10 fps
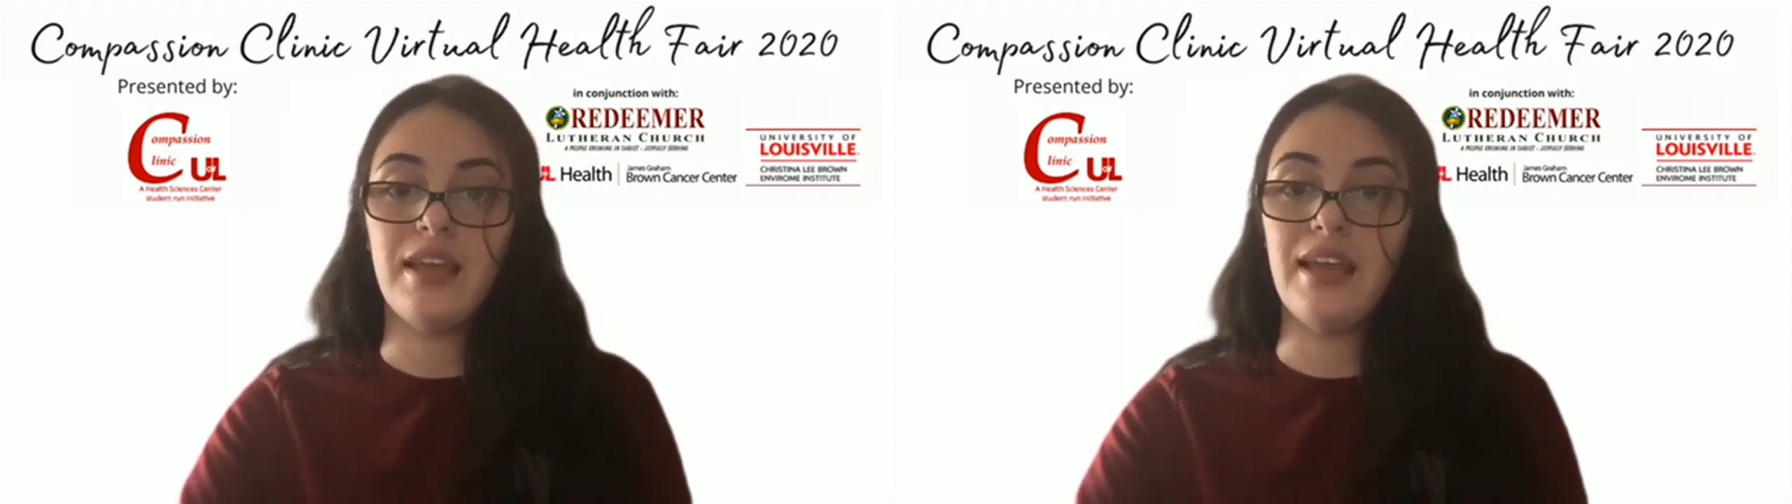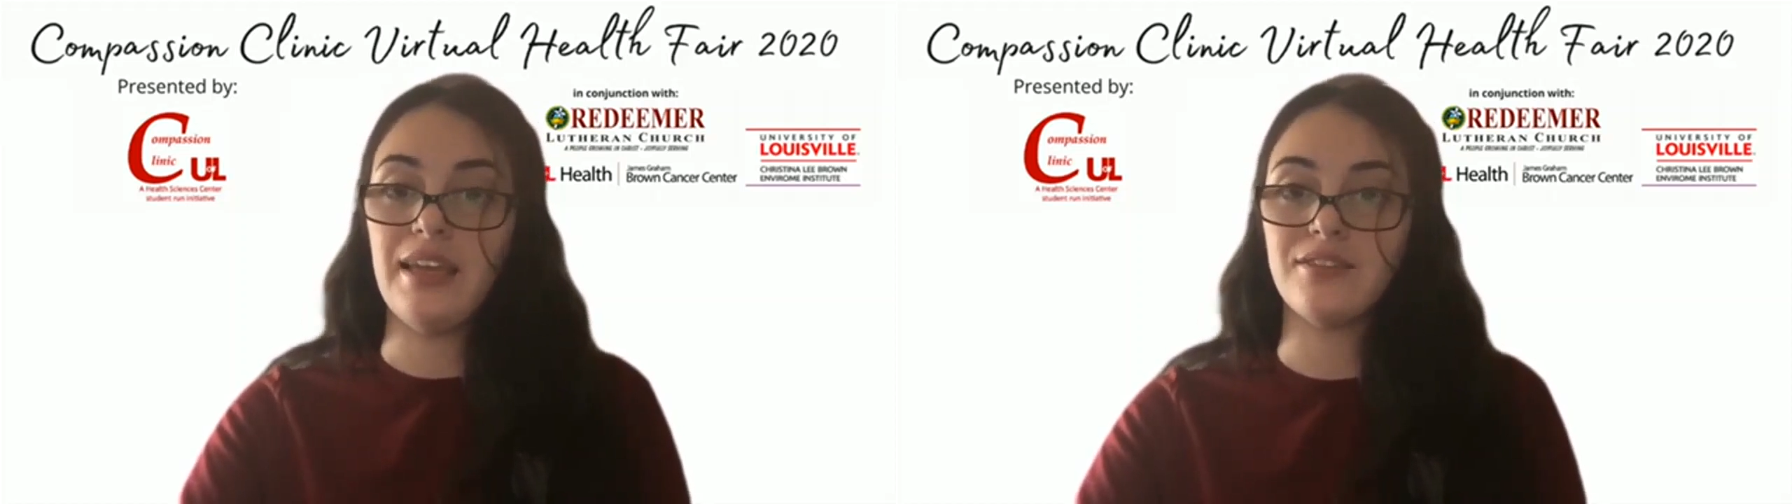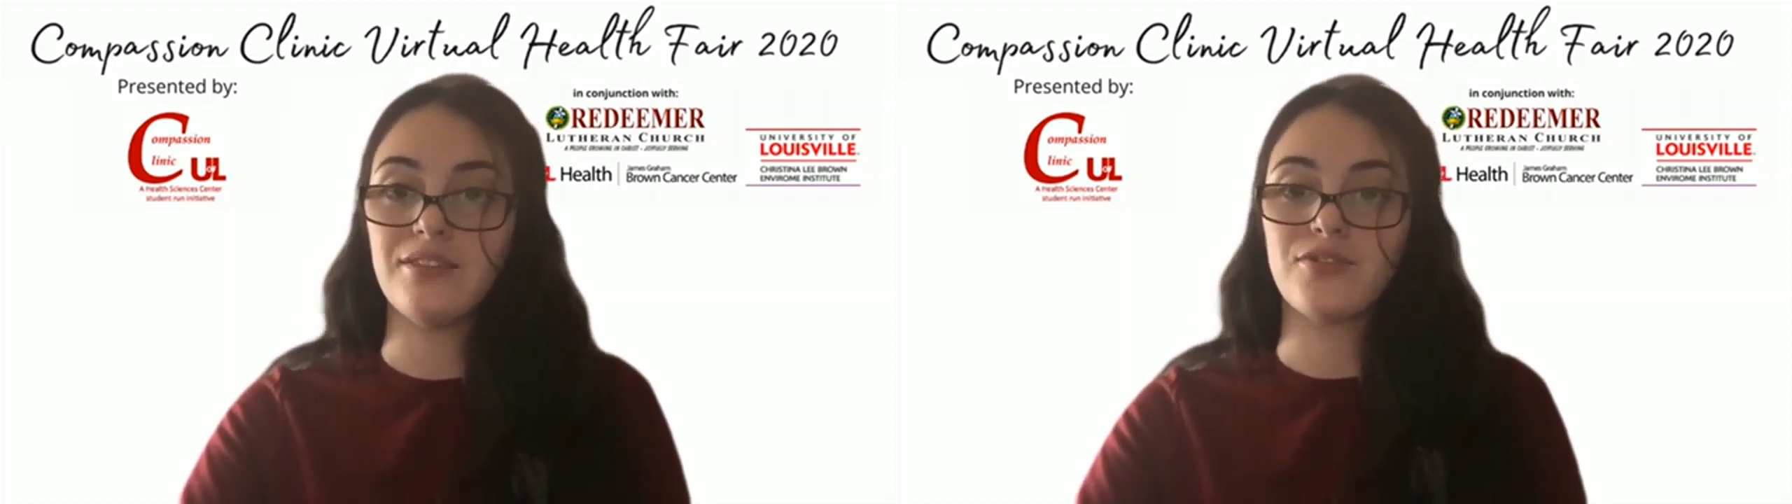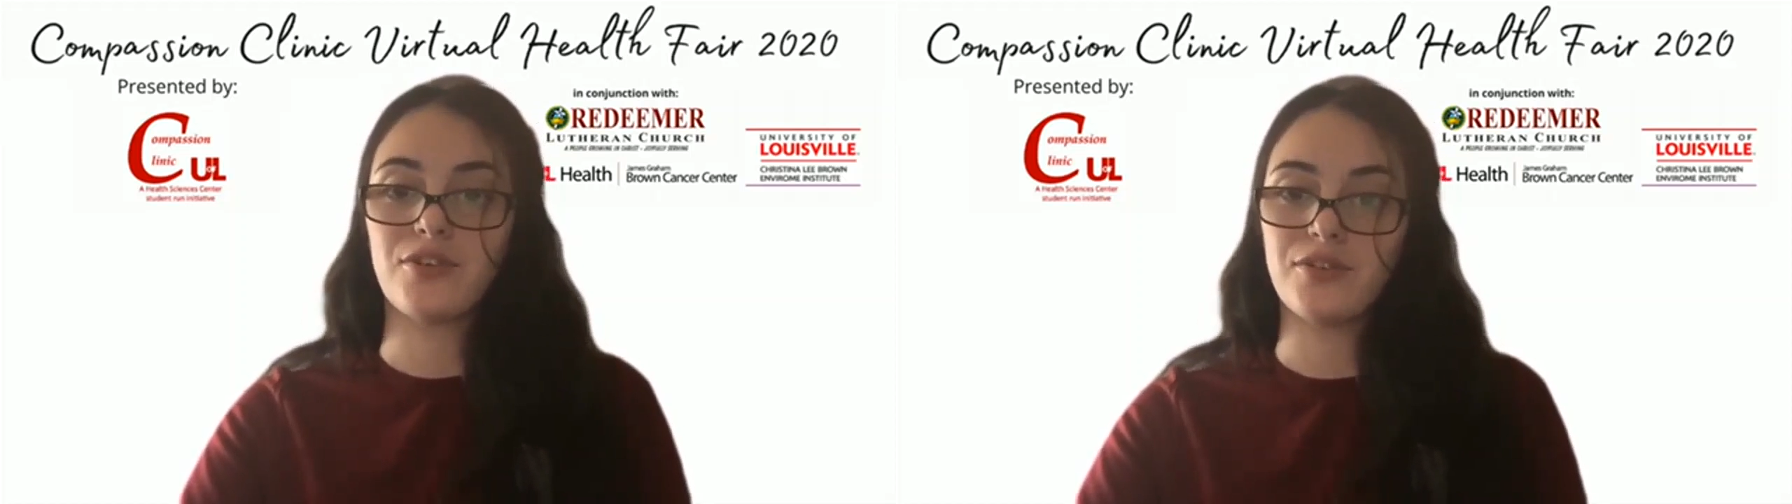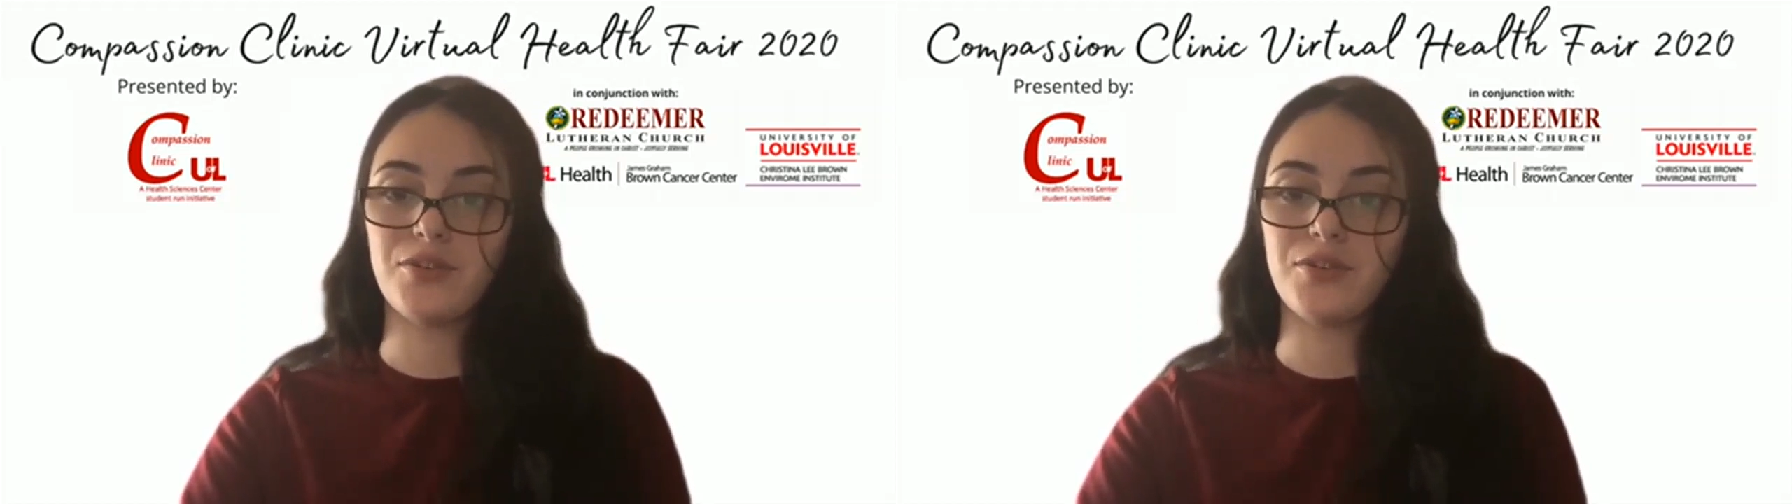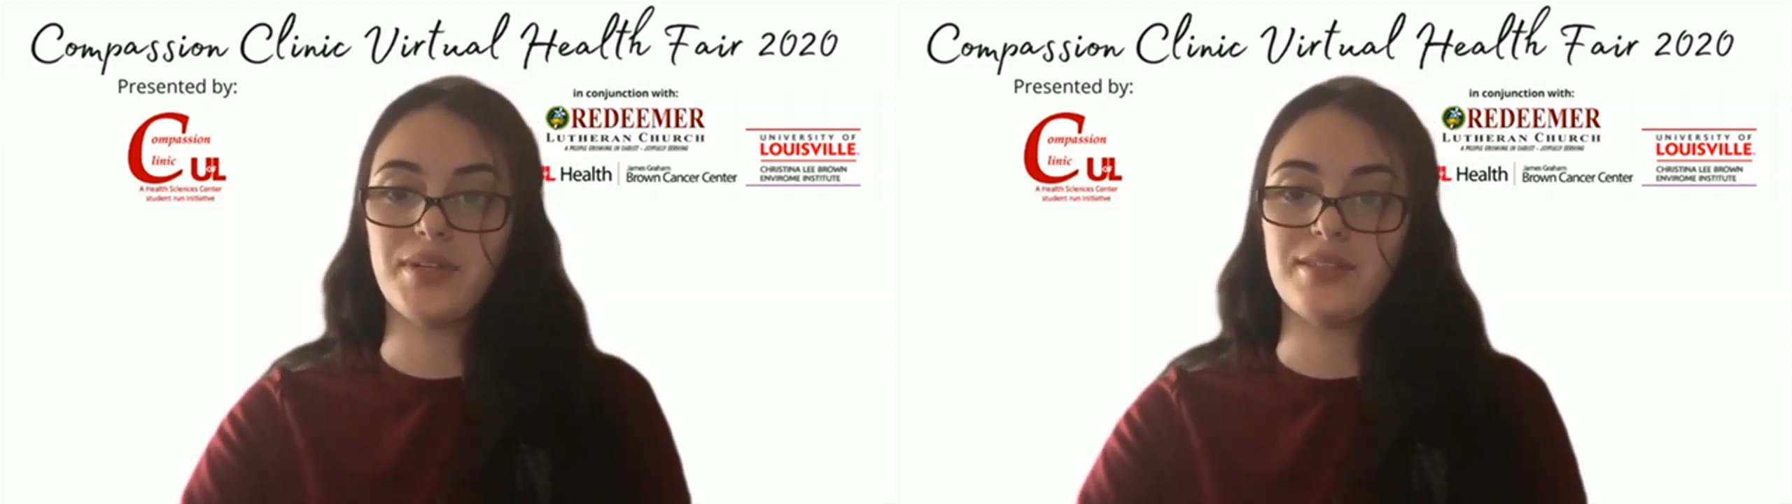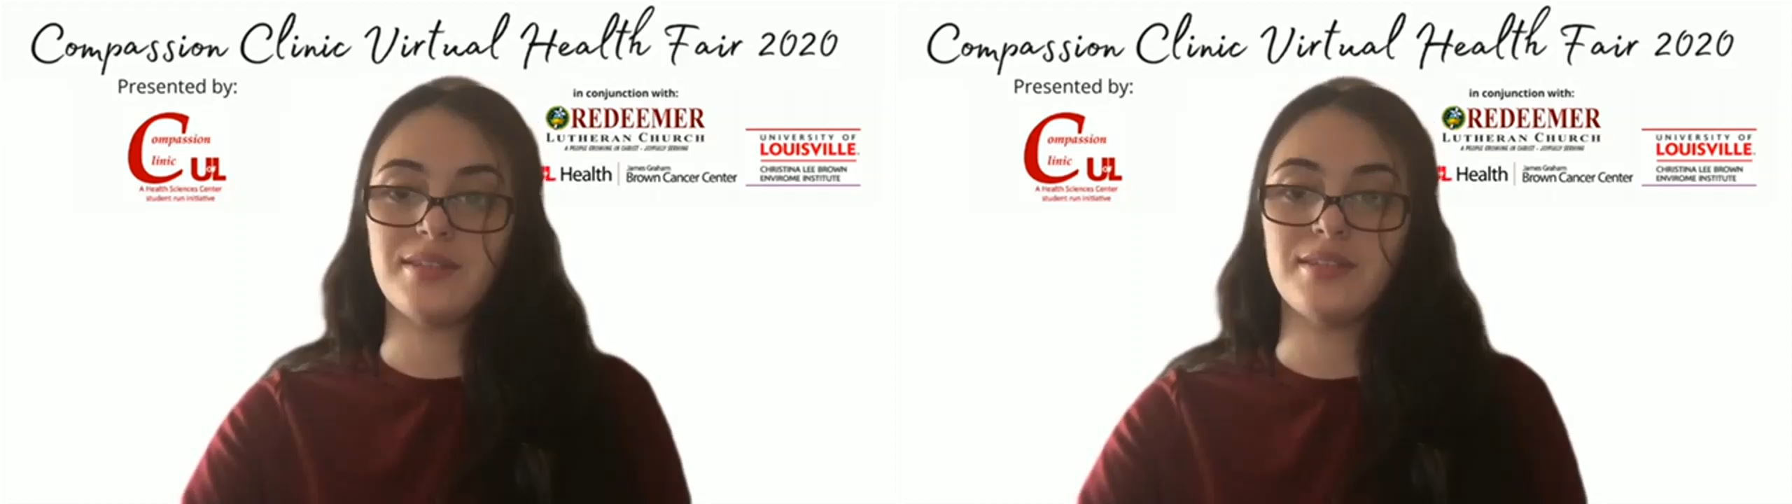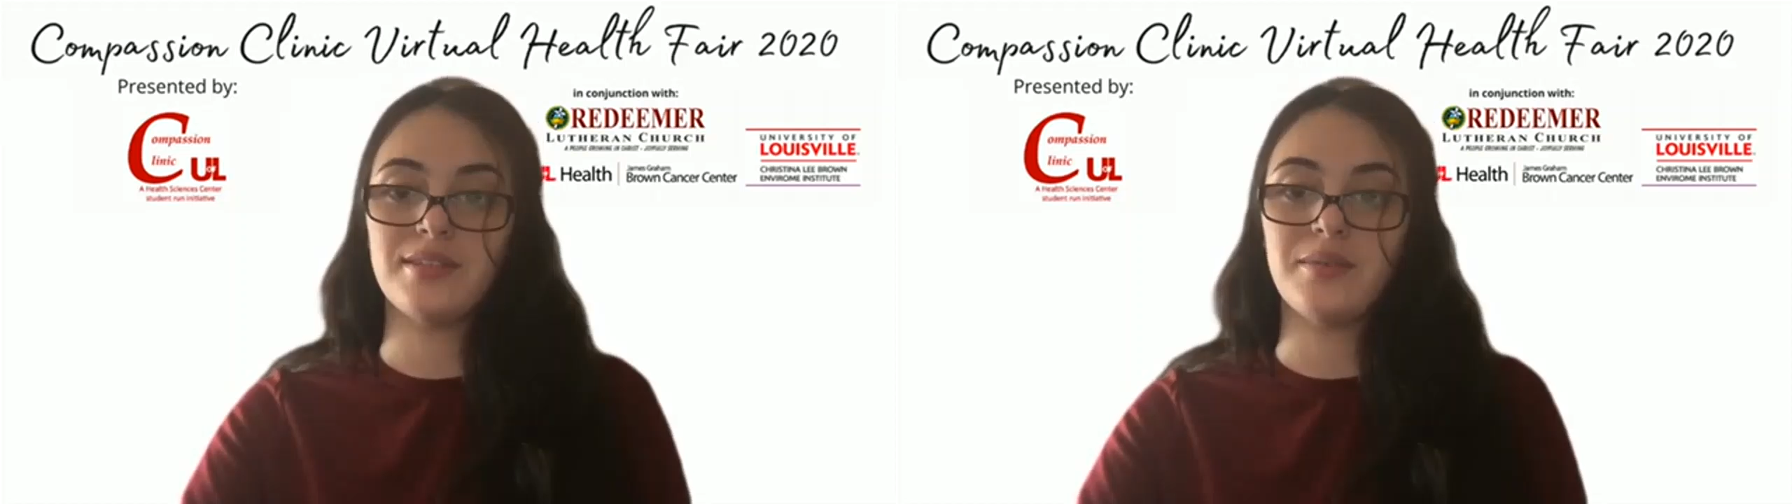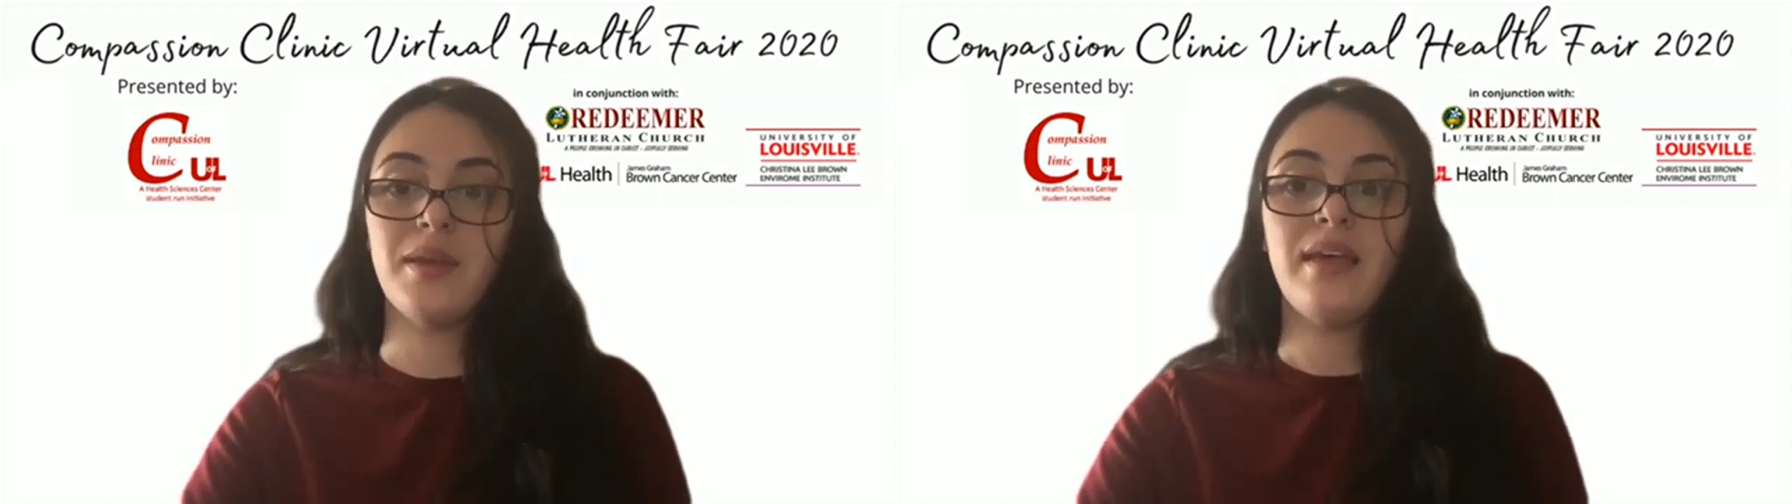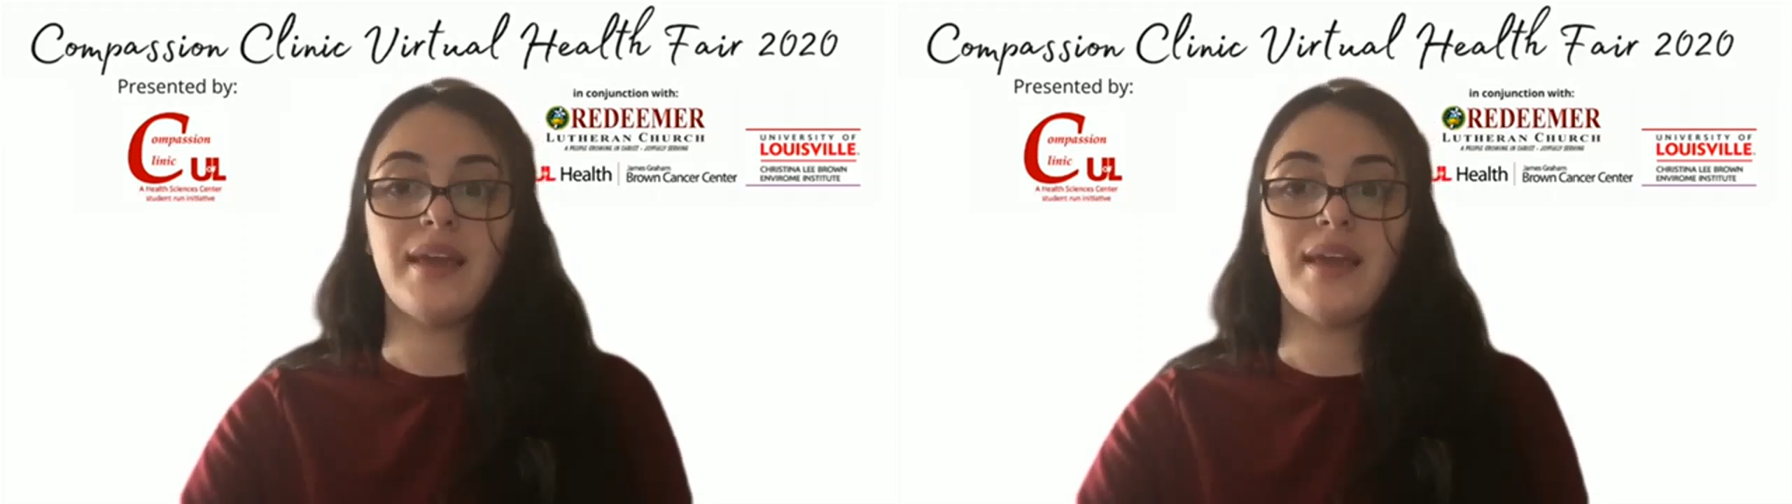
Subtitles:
and circulatory system